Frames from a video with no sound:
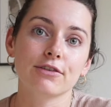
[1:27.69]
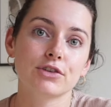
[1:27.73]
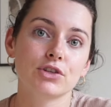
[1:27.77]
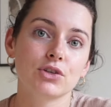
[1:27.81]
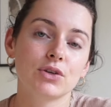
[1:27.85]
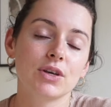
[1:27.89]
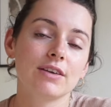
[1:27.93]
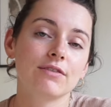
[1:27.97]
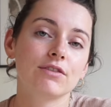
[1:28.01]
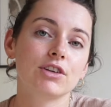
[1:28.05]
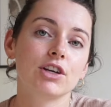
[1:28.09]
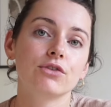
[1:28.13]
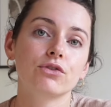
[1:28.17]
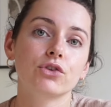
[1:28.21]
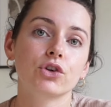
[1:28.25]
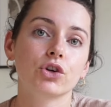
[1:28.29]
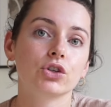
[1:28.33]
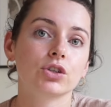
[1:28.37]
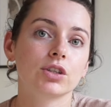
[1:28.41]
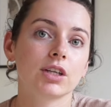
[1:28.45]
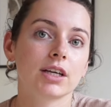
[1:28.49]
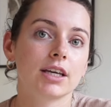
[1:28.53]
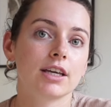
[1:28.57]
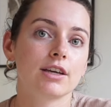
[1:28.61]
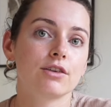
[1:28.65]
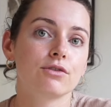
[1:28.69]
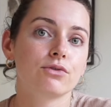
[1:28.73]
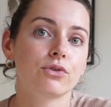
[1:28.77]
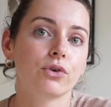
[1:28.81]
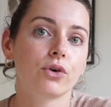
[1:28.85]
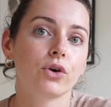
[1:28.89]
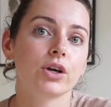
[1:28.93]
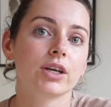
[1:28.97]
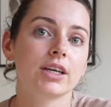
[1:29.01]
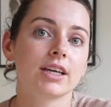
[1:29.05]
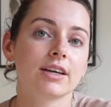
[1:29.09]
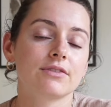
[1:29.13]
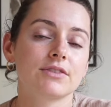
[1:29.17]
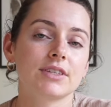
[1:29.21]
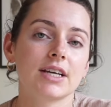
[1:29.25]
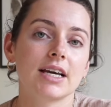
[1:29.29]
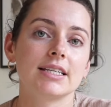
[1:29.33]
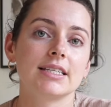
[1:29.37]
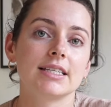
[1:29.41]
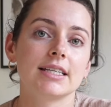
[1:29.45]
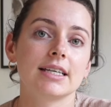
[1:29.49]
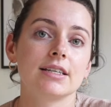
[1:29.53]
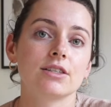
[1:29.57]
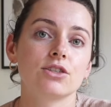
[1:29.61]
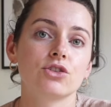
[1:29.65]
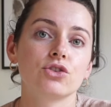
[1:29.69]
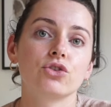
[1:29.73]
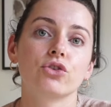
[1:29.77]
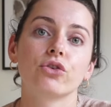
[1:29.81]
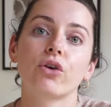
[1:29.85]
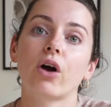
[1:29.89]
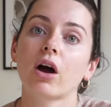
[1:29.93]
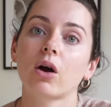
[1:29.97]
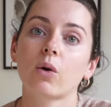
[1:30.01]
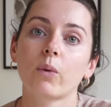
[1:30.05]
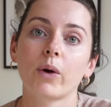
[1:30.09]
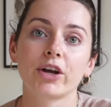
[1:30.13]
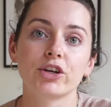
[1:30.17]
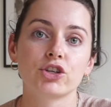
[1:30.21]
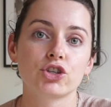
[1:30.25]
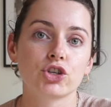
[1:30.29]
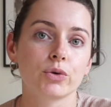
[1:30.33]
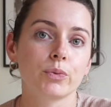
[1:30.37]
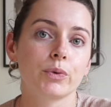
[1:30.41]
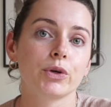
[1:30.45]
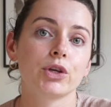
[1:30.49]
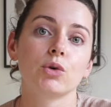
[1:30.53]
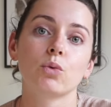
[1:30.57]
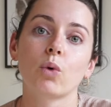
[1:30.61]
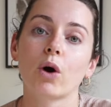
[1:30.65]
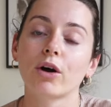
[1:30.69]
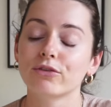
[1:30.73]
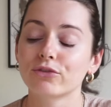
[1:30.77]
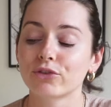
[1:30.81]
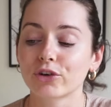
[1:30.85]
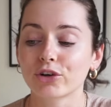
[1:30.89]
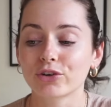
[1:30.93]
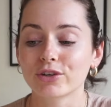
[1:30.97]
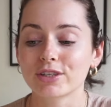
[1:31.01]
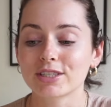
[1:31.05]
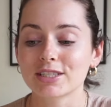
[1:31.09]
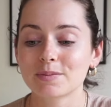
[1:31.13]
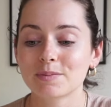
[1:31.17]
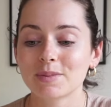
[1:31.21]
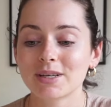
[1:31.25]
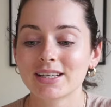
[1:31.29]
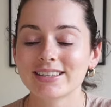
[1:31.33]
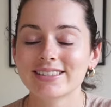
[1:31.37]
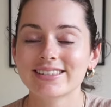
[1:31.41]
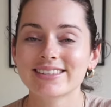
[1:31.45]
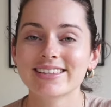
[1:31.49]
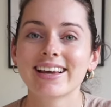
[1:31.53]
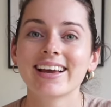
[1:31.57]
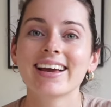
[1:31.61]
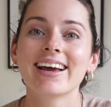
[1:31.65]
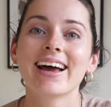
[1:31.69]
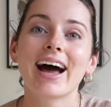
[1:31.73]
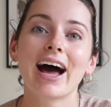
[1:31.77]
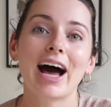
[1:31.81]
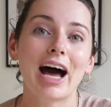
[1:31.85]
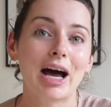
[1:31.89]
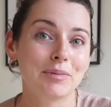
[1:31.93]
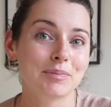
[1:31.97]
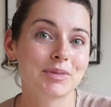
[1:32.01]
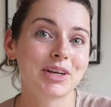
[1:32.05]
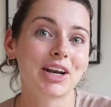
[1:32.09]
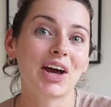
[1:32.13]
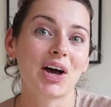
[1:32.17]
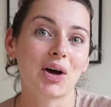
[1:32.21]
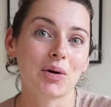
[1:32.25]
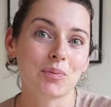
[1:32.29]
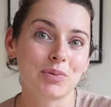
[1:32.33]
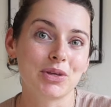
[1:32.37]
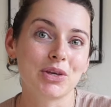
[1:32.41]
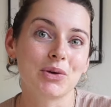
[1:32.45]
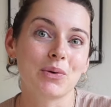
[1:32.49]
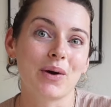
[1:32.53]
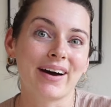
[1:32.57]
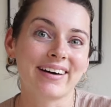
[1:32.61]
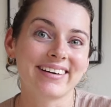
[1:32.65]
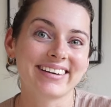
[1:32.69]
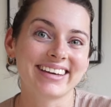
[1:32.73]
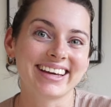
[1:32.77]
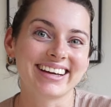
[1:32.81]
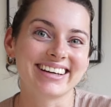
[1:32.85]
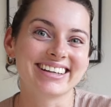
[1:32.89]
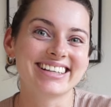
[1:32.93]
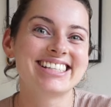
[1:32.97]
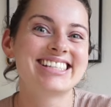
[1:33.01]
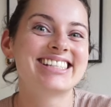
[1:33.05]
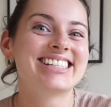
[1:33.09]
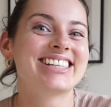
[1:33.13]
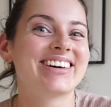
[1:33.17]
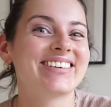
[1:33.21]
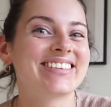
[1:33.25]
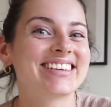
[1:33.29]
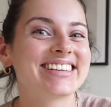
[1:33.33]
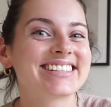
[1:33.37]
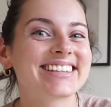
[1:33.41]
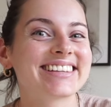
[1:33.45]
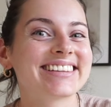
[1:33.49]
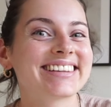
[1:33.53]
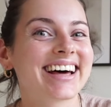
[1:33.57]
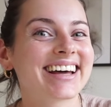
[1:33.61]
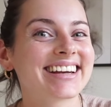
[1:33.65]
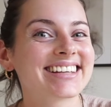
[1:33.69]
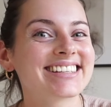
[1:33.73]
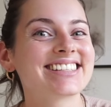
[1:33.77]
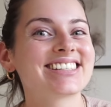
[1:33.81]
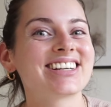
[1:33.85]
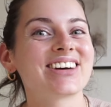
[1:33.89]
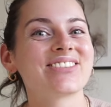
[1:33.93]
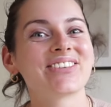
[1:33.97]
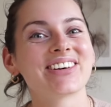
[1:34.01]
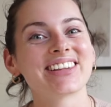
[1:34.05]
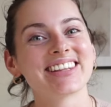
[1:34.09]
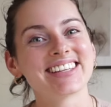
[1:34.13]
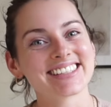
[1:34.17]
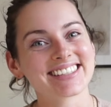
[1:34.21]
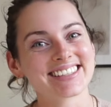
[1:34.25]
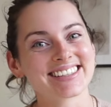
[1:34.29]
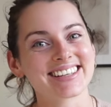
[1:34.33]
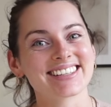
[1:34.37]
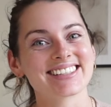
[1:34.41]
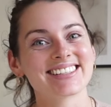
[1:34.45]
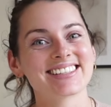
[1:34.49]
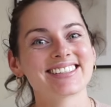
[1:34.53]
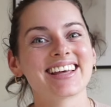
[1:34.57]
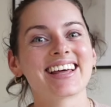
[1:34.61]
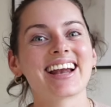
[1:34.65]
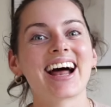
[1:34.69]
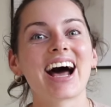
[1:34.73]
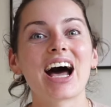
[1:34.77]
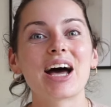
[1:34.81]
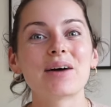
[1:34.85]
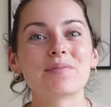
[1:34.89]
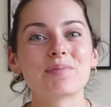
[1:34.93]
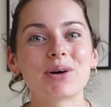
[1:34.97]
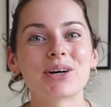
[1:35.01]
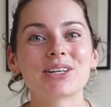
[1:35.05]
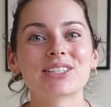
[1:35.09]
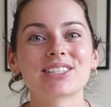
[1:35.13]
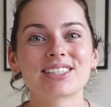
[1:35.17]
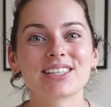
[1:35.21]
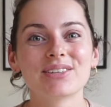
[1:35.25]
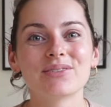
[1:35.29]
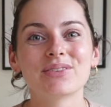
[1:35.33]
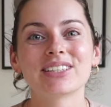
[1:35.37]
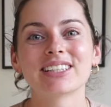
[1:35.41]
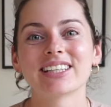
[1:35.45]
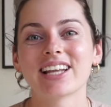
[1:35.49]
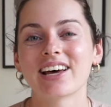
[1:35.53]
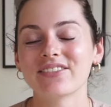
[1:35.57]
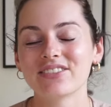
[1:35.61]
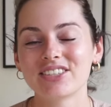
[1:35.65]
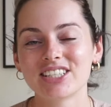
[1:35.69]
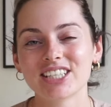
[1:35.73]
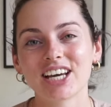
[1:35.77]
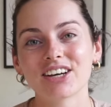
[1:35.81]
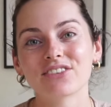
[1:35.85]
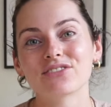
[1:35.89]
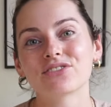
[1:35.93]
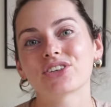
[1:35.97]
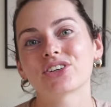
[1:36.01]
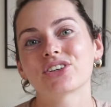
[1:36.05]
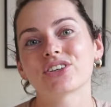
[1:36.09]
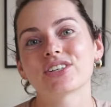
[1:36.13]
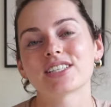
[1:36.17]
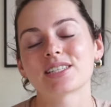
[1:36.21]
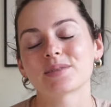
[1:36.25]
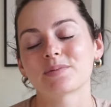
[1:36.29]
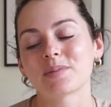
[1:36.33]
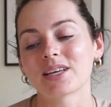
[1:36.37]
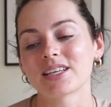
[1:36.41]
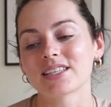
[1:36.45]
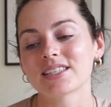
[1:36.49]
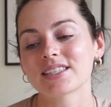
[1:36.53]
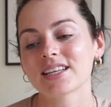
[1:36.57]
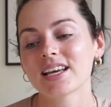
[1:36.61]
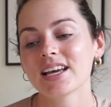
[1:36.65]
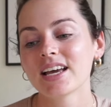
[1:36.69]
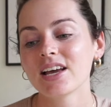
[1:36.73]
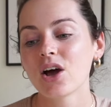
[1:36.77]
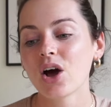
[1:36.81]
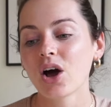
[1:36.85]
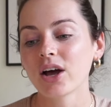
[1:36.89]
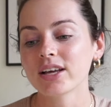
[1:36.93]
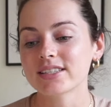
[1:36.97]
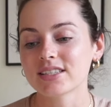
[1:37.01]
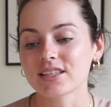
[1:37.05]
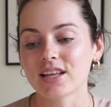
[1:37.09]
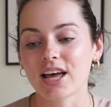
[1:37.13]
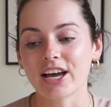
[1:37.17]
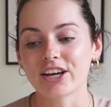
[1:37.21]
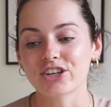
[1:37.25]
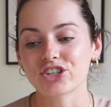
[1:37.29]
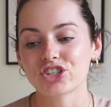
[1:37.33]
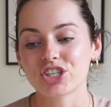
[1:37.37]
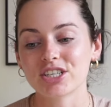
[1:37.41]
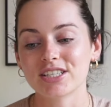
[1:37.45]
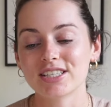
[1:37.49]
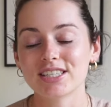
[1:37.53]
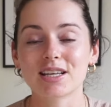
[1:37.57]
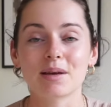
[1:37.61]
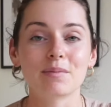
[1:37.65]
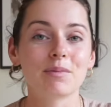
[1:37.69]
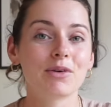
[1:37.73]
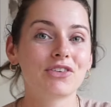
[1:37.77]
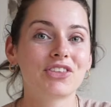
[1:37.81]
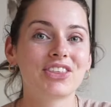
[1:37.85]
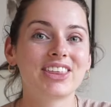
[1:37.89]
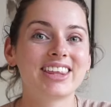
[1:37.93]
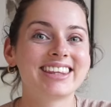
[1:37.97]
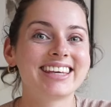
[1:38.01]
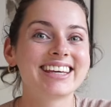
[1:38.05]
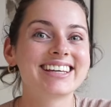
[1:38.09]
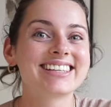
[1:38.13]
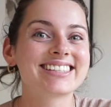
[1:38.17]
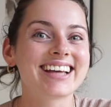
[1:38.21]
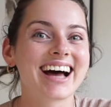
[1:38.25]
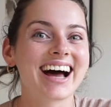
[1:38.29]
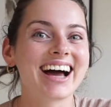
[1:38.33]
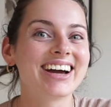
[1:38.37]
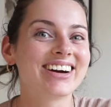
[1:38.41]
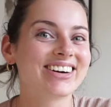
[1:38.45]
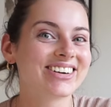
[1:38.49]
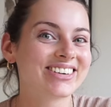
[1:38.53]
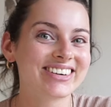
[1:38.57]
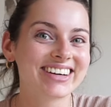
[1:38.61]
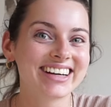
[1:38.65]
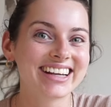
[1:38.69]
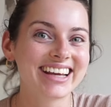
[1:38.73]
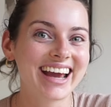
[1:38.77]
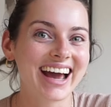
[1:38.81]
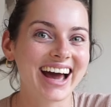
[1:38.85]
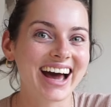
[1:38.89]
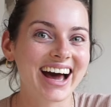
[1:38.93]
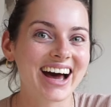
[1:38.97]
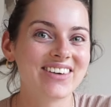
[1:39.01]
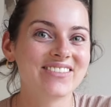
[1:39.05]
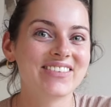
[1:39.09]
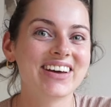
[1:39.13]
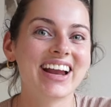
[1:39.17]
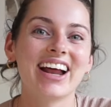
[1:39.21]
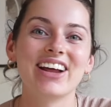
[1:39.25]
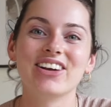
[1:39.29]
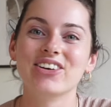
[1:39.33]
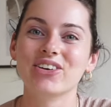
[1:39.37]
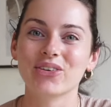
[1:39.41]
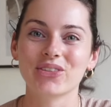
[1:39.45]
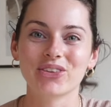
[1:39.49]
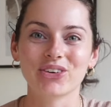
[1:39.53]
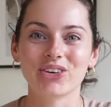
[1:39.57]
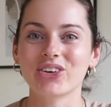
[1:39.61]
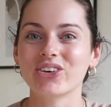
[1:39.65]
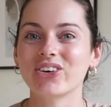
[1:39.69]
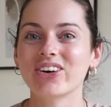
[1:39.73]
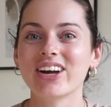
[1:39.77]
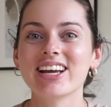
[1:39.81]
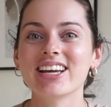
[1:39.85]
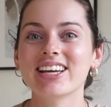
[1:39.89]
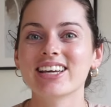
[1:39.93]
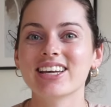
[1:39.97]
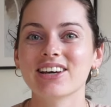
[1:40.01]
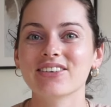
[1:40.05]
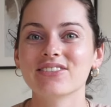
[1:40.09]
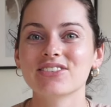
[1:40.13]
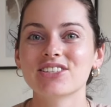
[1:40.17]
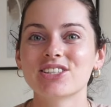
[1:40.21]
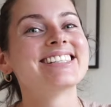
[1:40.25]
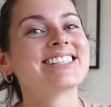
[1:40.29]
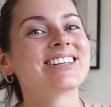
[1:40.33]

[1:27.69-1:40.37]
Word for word: So even if you're looking for gift ideas and you're not quite sure what you want for Christmas, I'm gonna help you out here. So there's a lot of stuff on this list that I personally would love to get for Christmas, slash some of the things I already have, and I know they're great gifts.